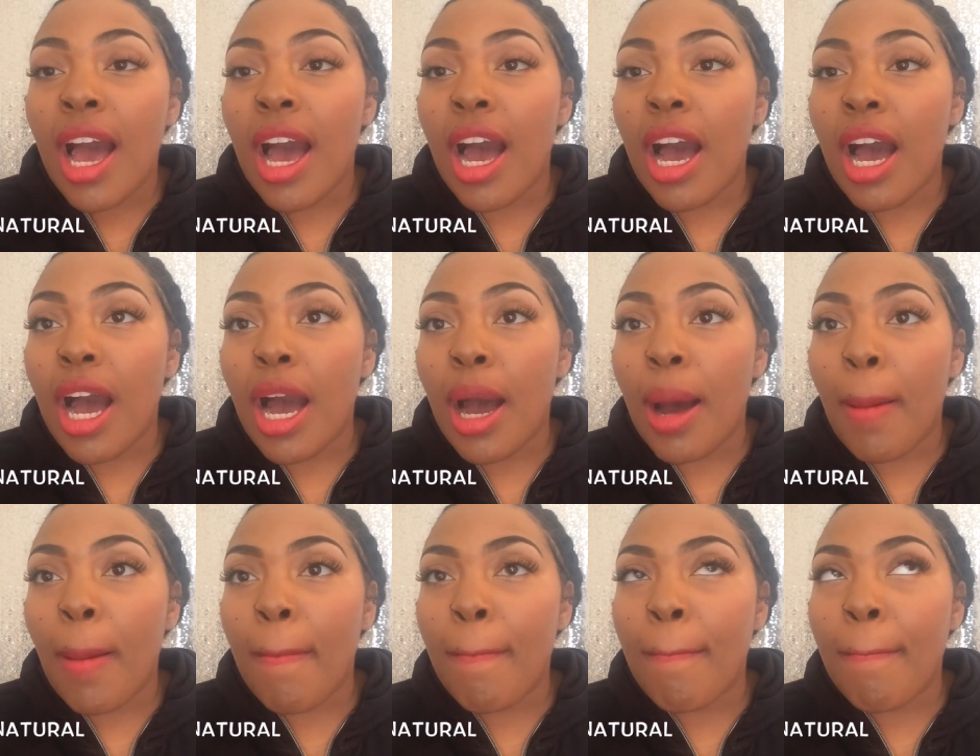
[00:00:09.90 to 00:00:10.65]

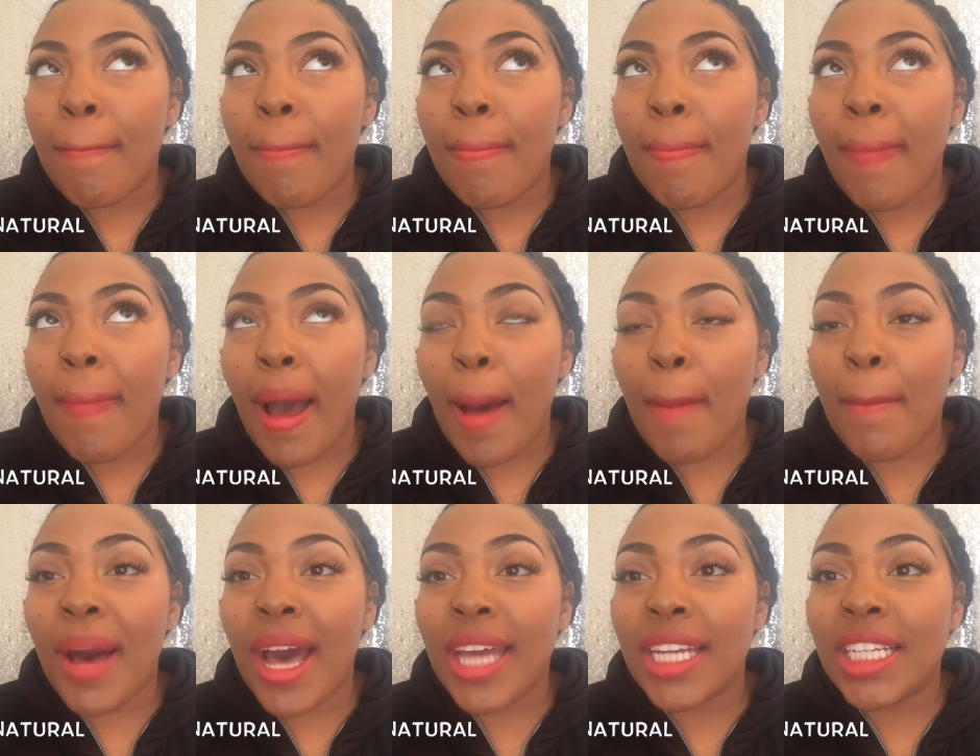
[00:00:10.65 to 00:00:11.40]
Um, I
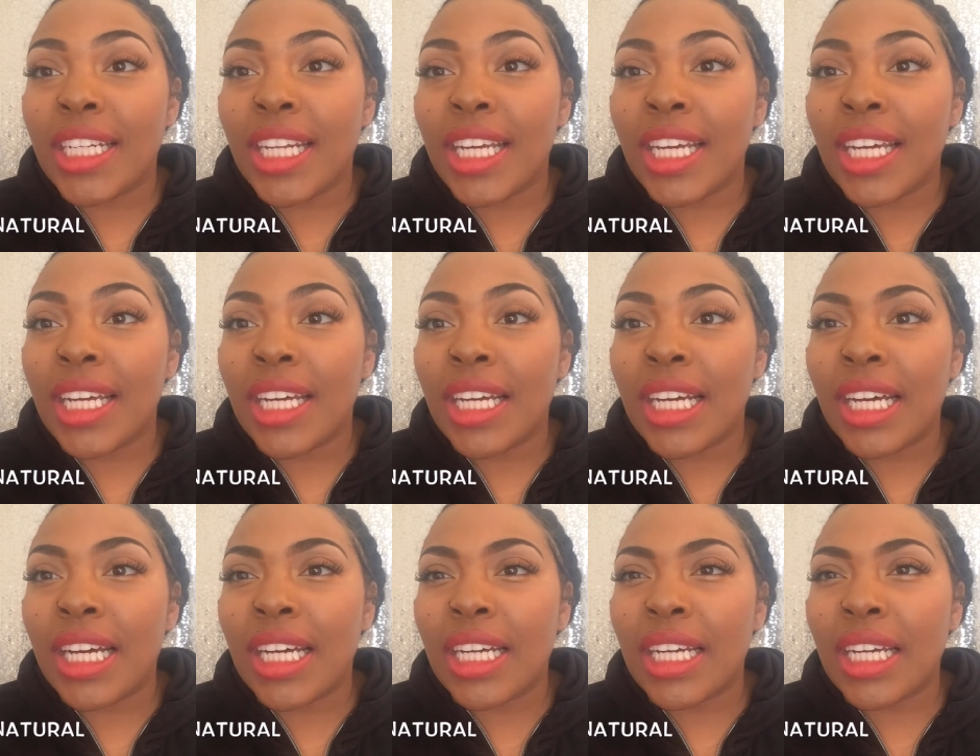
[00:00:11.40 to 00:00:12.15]
bought it
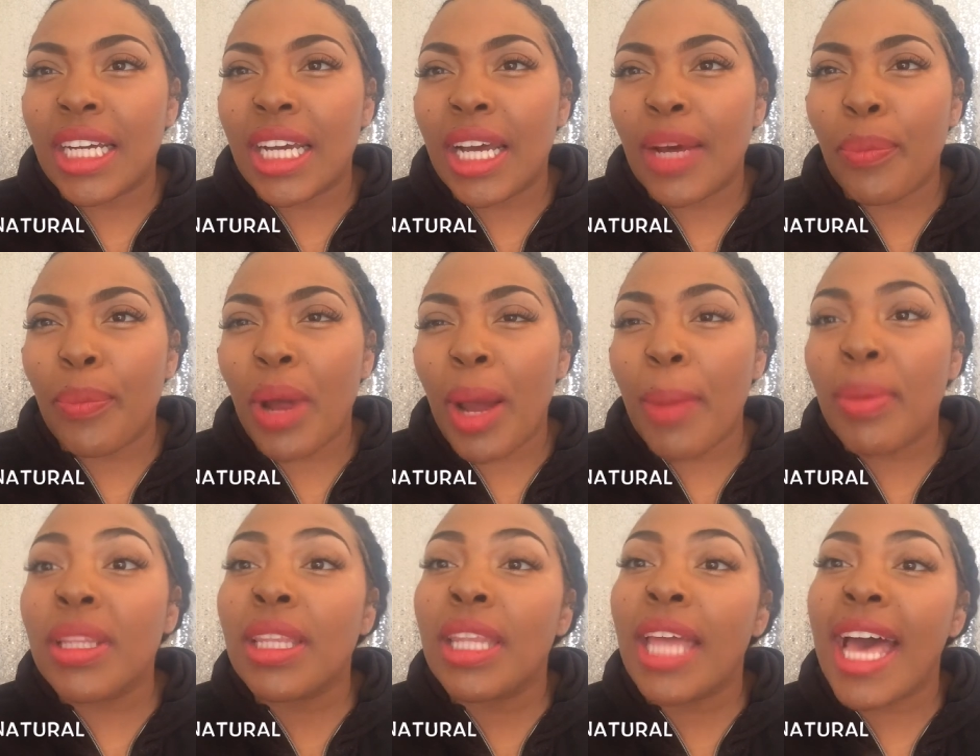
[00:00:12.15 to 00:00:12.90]
uh,
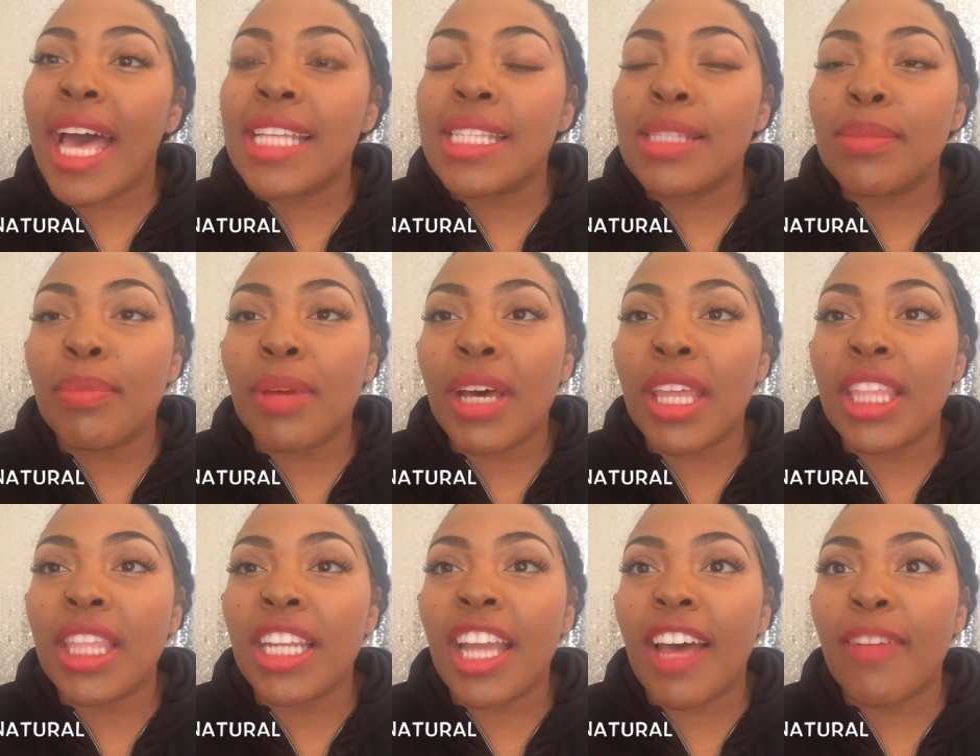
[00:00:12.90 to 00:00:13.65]
probably last
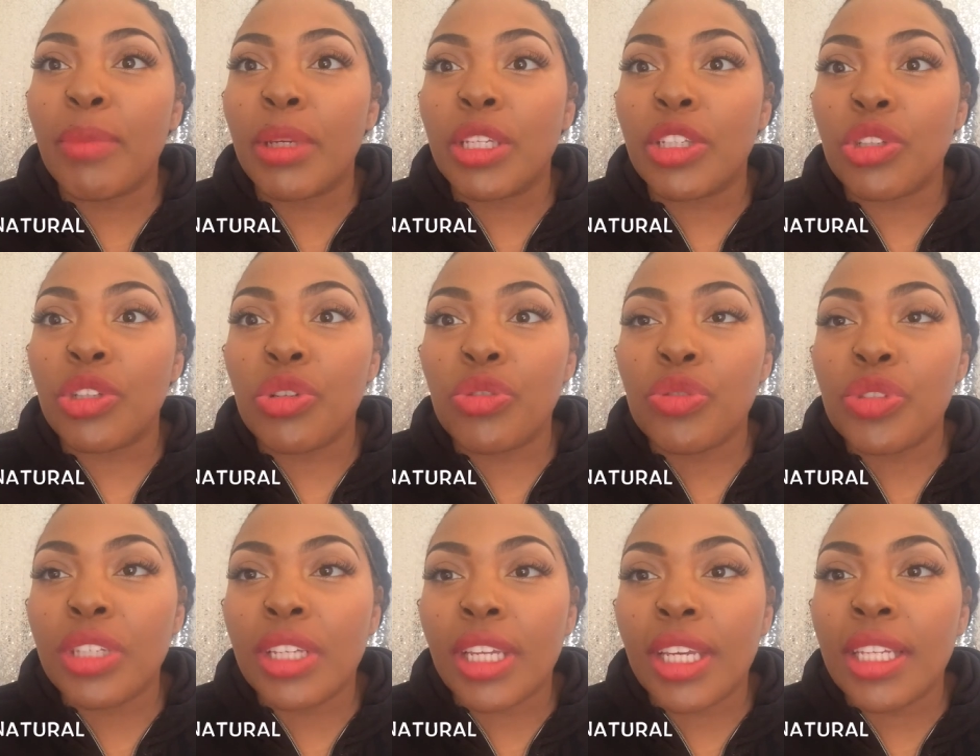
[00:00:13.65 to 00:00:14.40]
month and I've been
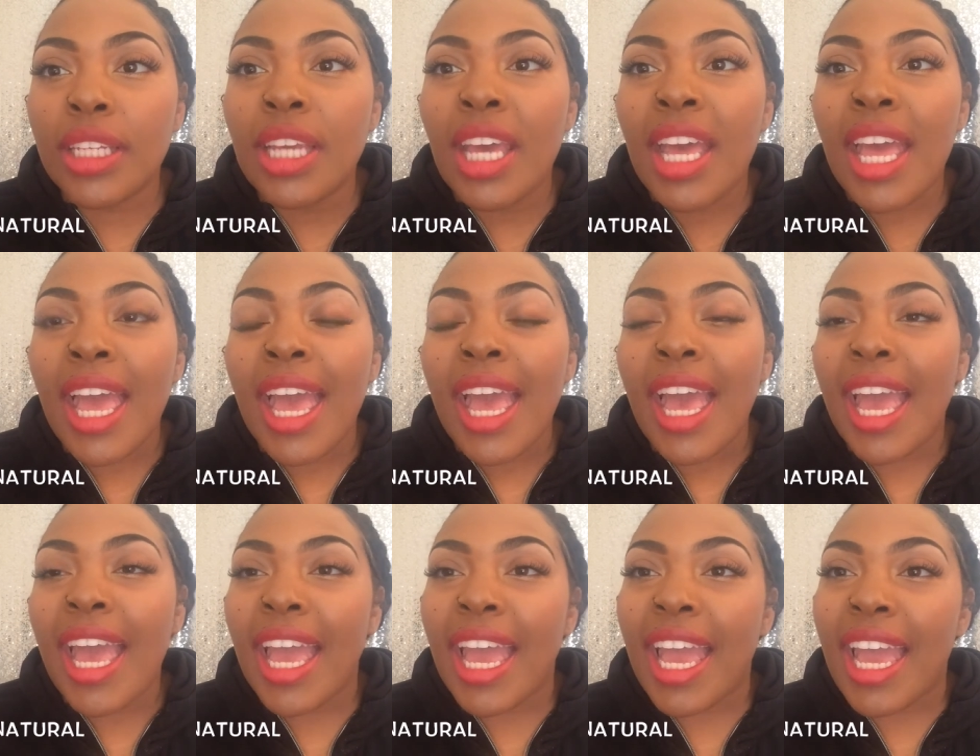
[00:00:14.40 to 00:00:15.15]
using it
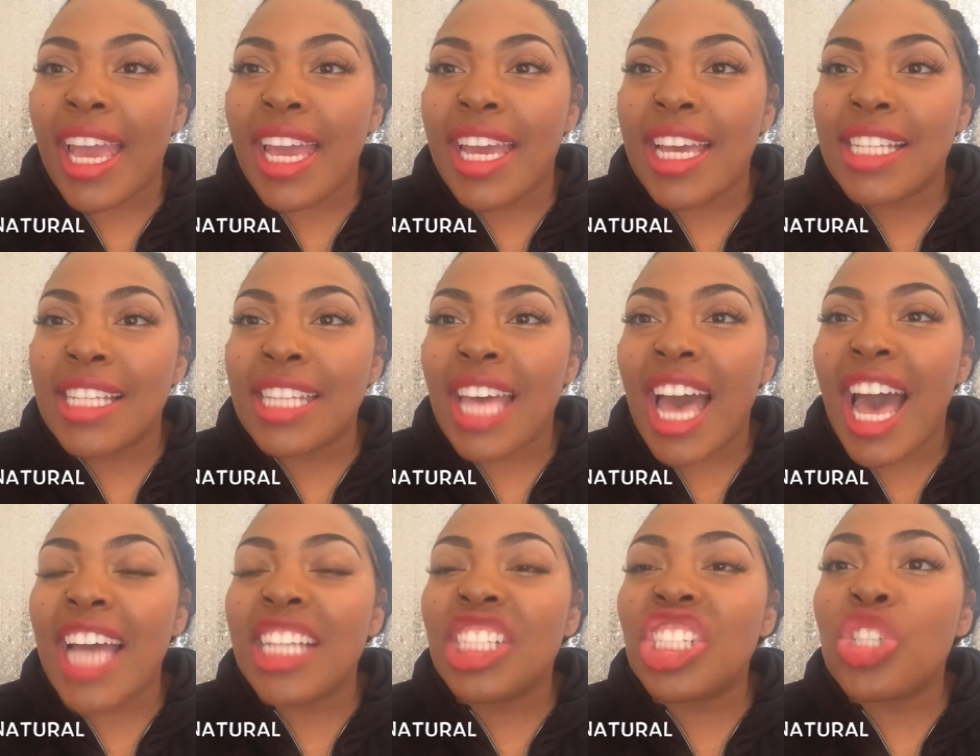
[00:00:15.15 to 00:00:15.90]
and
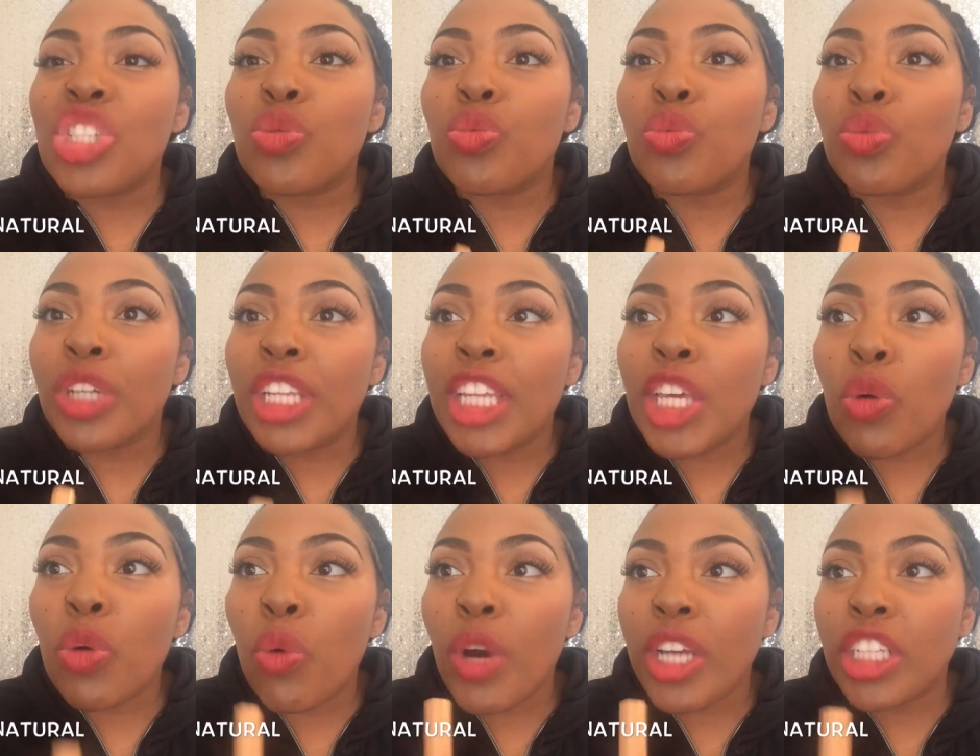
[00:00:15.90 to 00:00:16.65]
I just
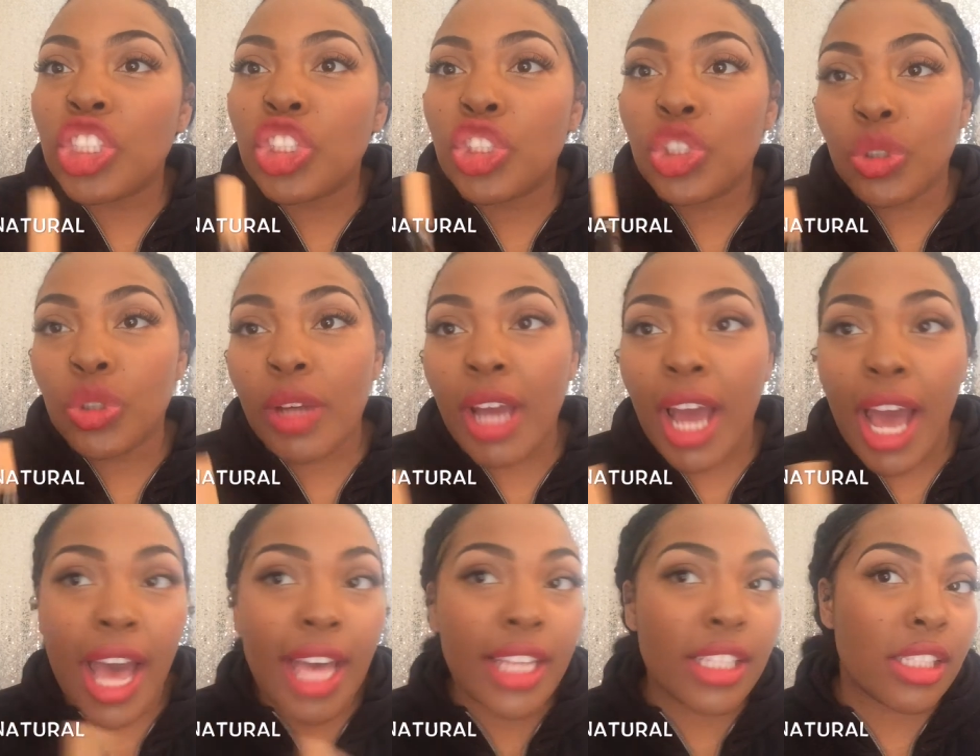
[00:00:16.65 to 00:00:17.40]
really wanted you
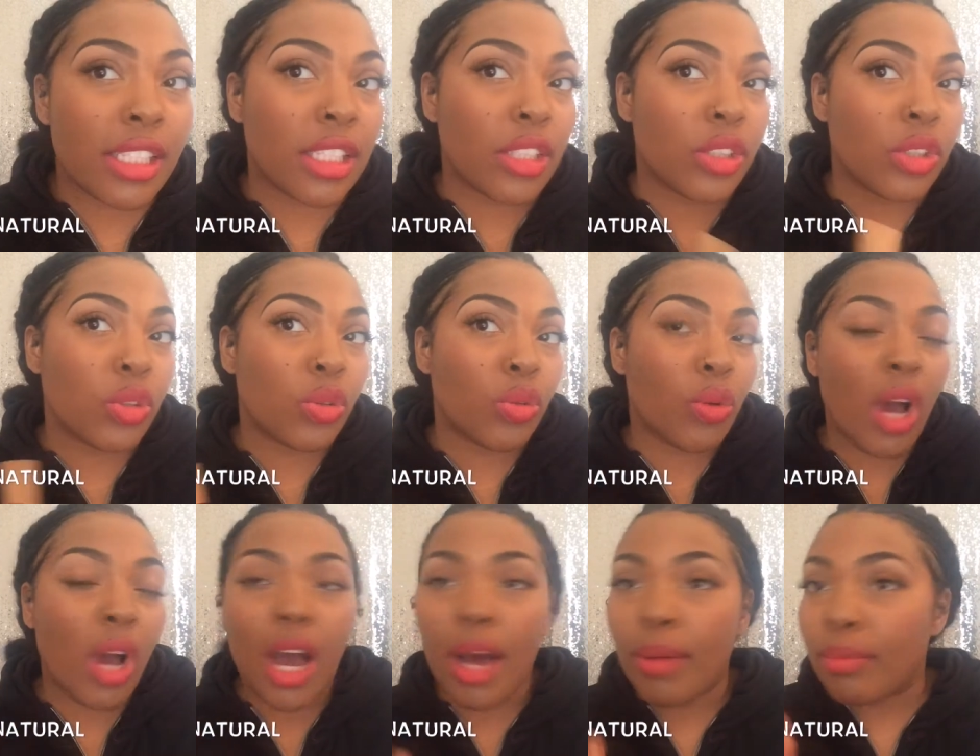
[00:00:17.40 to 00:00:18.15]
guys to
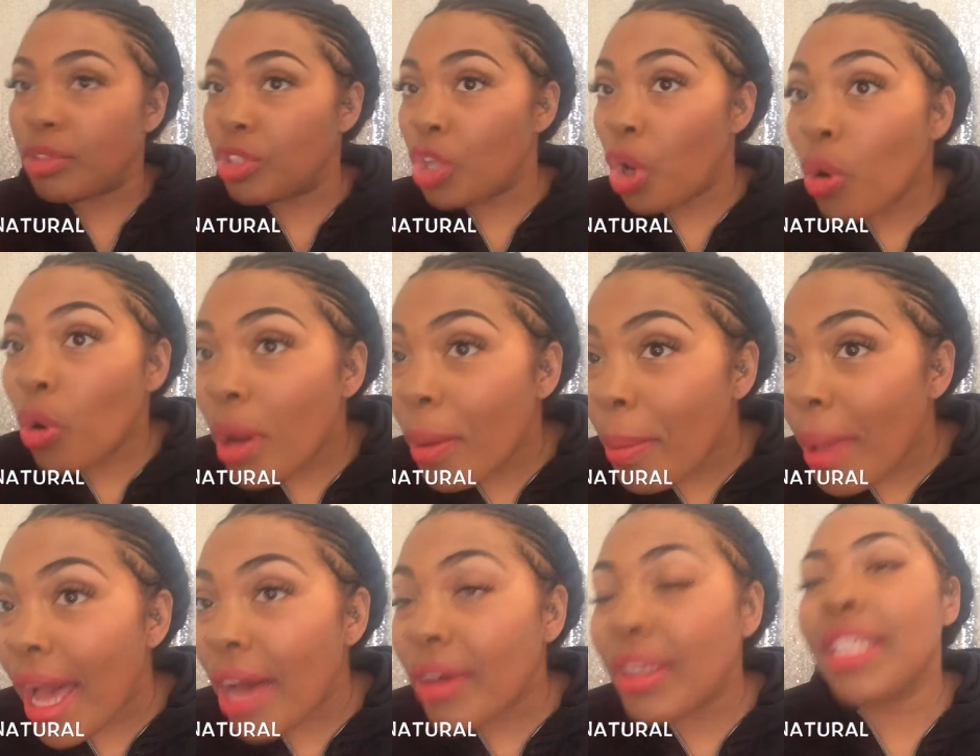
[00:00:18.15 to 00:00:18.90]
um, know
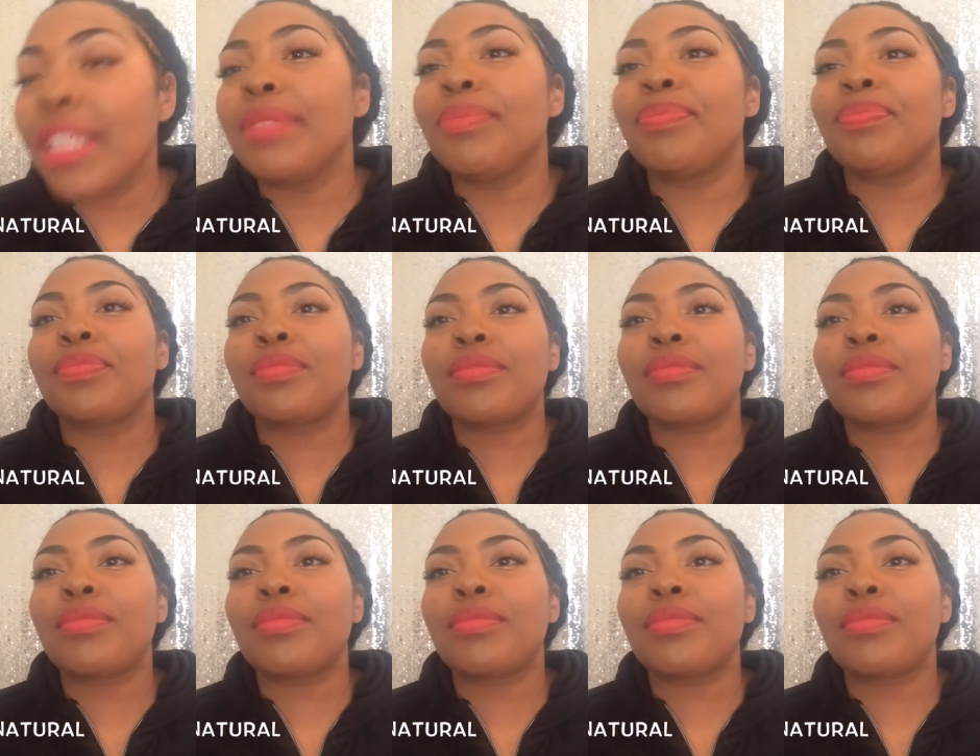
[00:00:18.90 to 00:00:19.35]
about it.